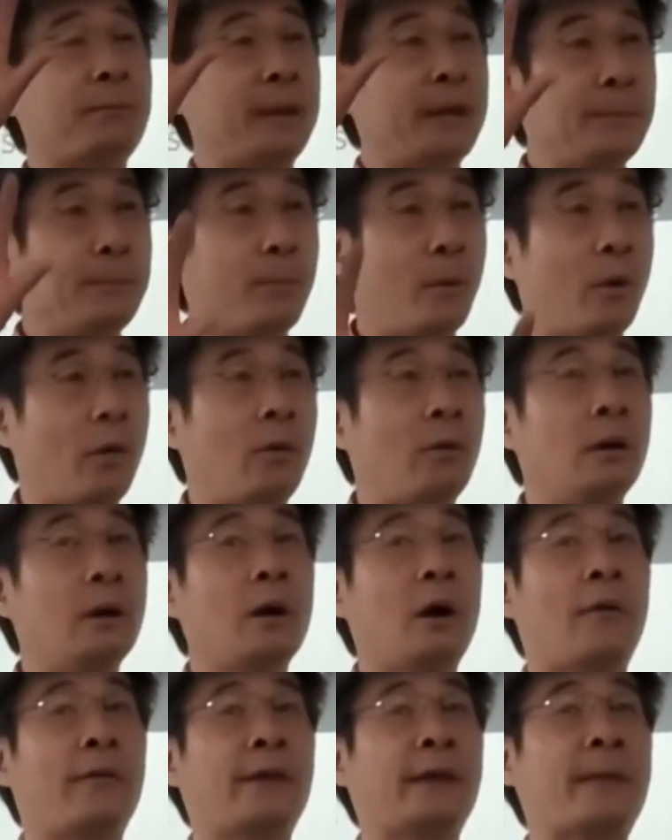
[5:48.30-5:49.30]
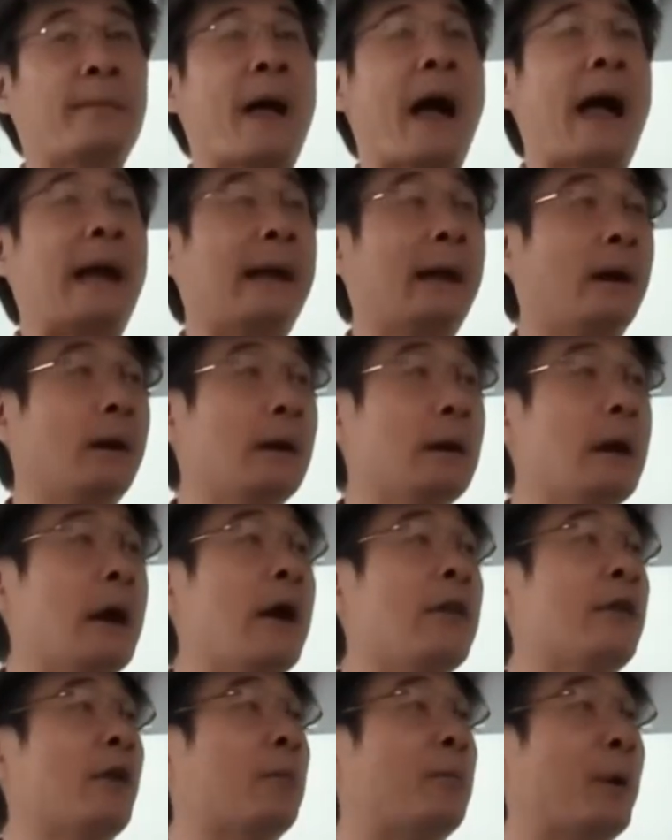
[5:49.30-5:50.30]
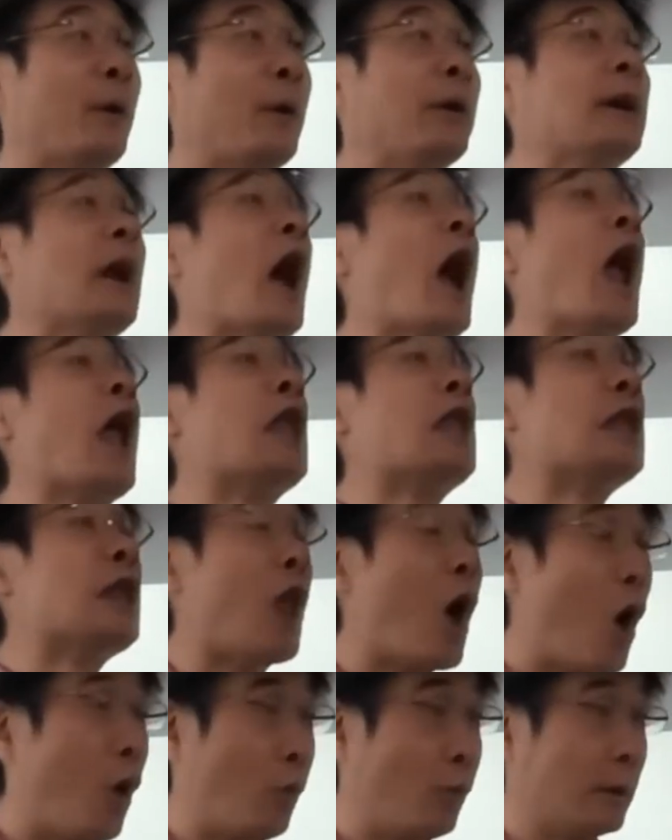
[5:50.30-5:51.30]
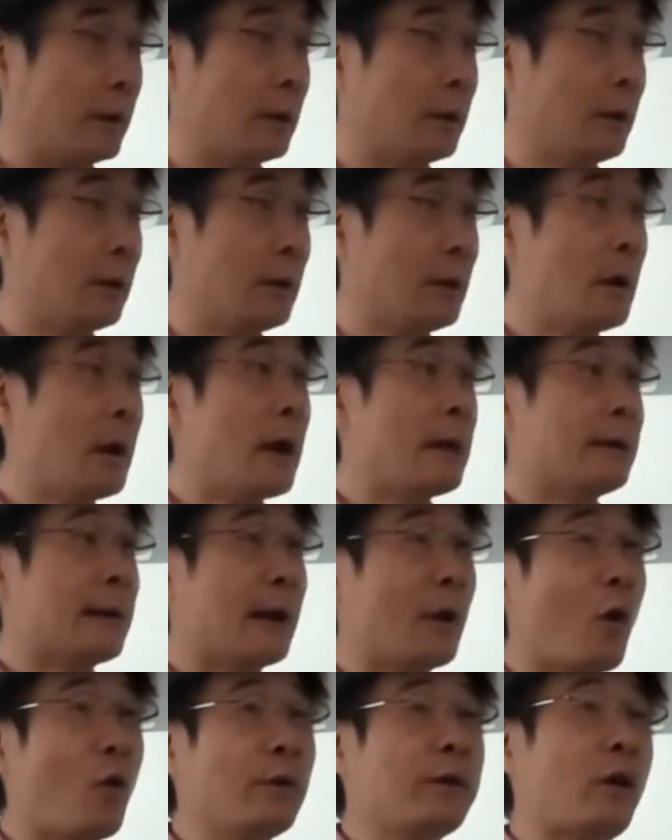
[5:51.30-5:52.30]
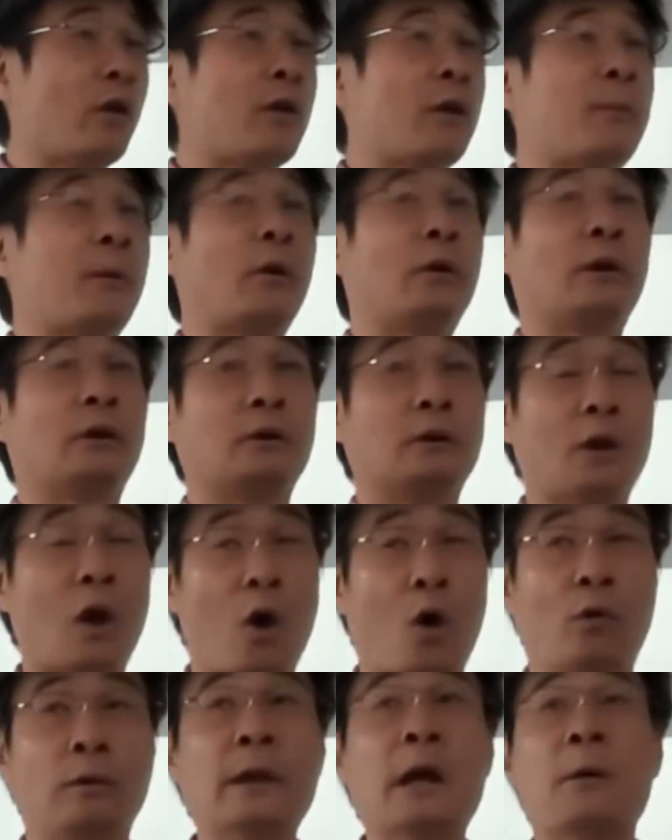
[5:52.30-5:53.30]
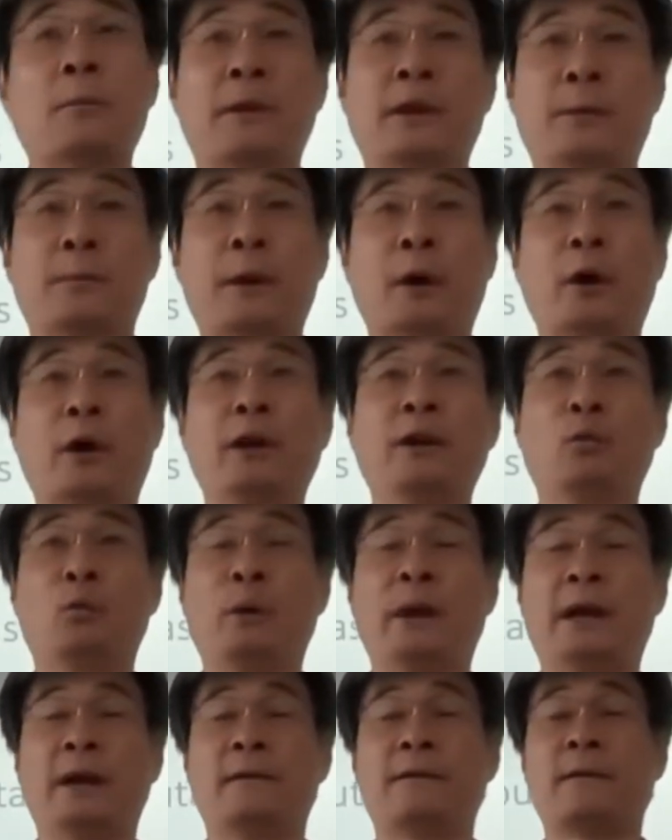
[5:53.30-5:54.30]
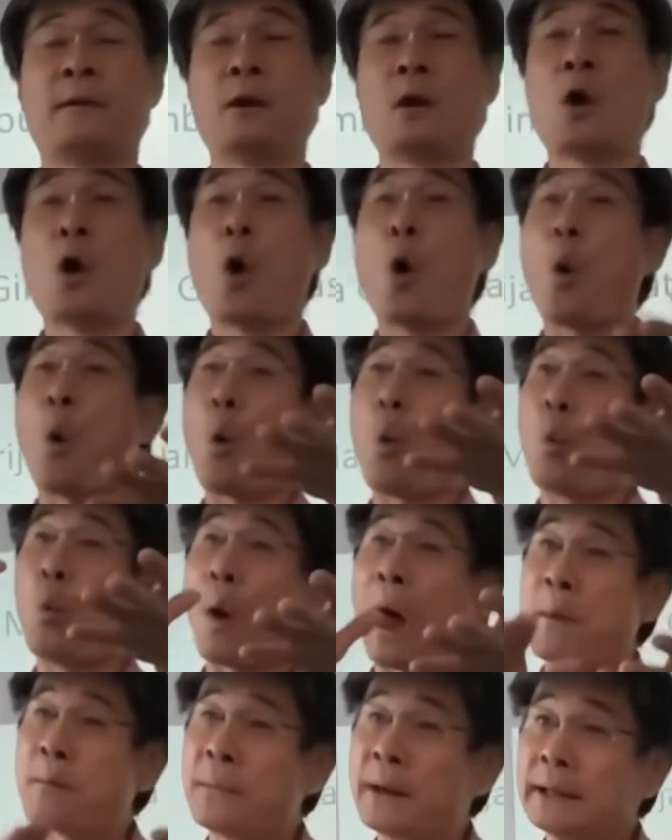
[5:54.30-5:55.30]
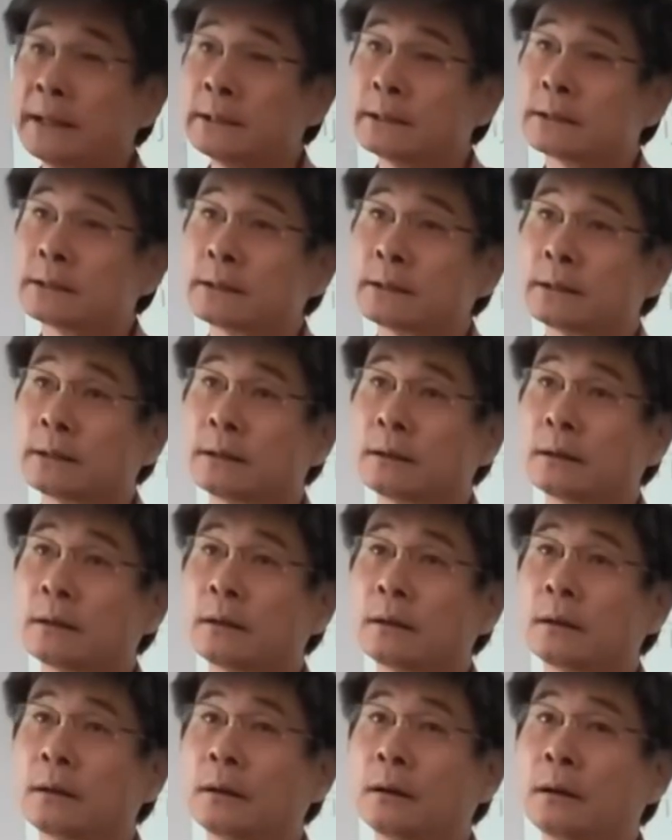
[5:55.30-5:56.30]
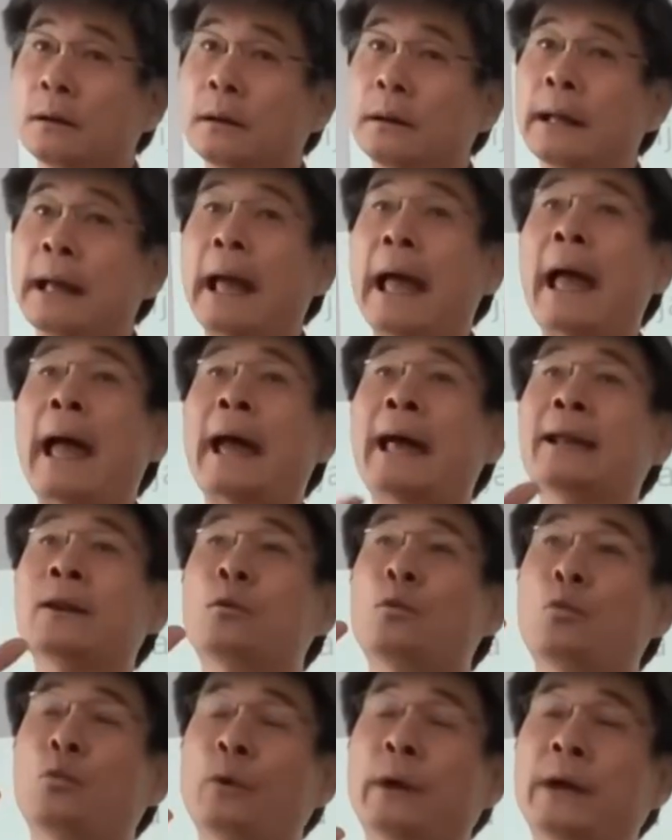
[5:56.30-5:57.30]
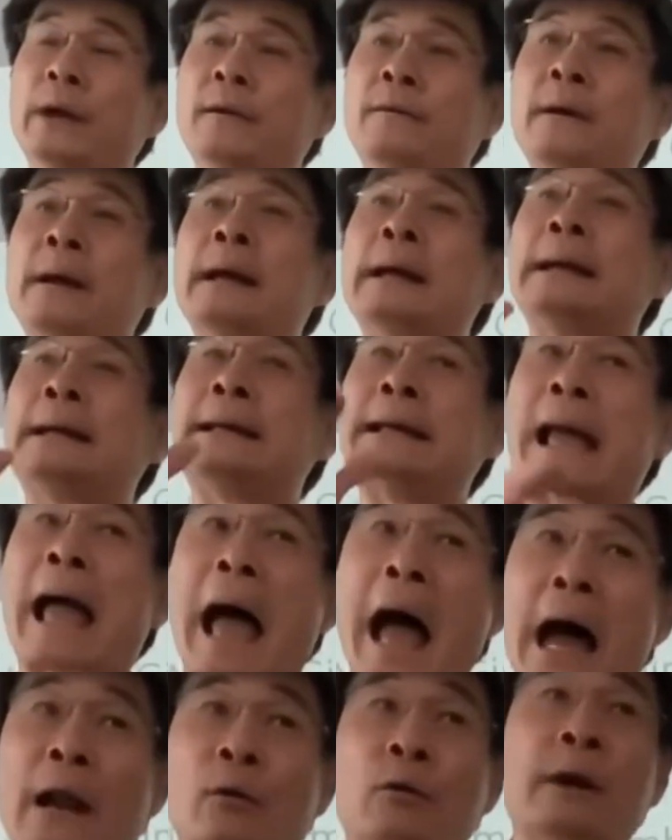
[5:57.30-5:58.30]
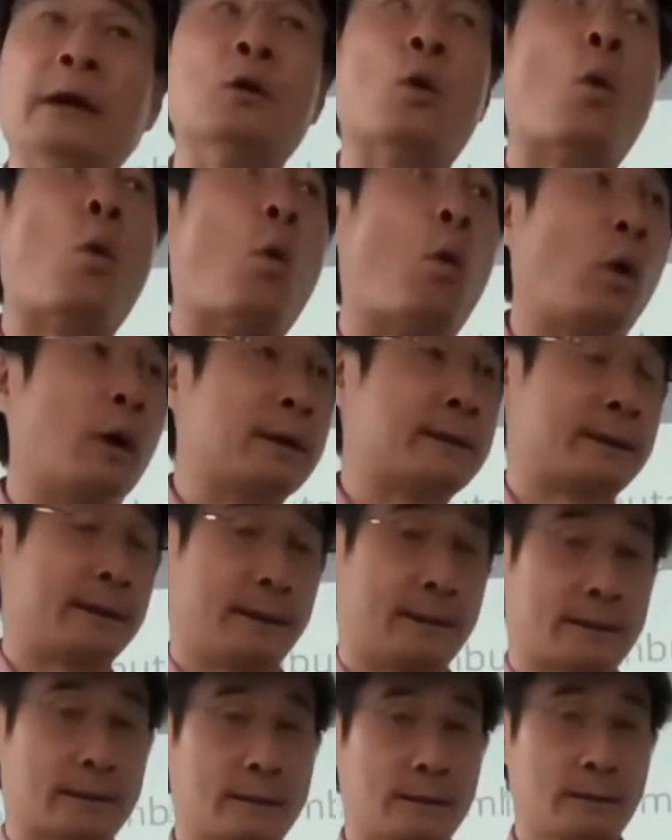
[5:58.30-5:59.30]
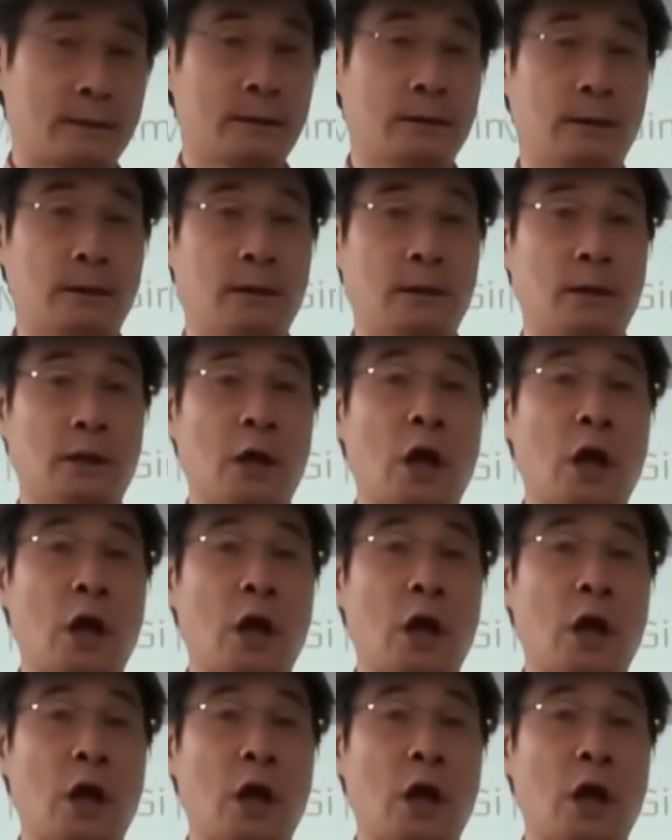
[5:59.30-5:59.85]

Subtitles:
But the people of the Yamnaya, they're buried alone. Not only are they buried alone, but they're buried with weapons and with cattle and horses.